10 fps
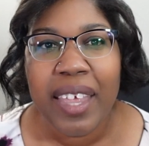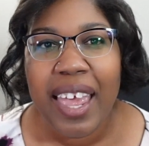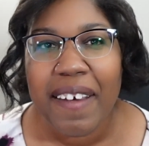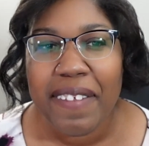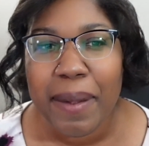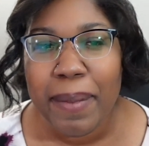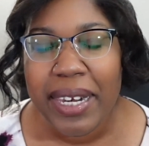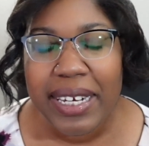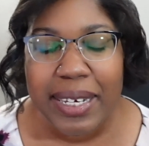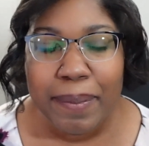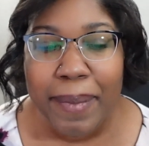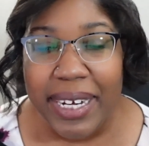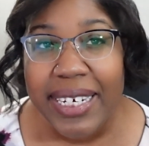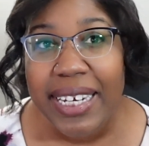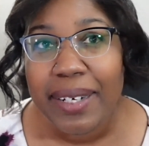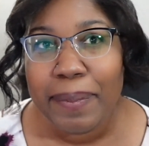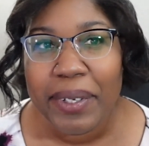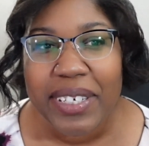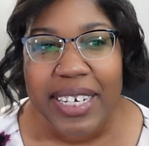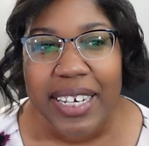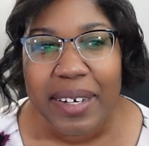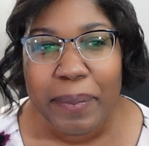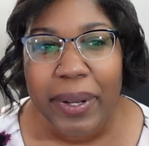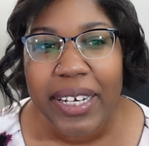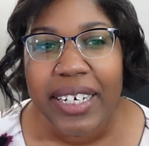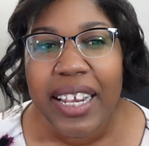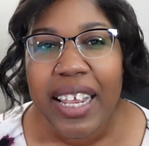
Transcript: have that metadata built in, but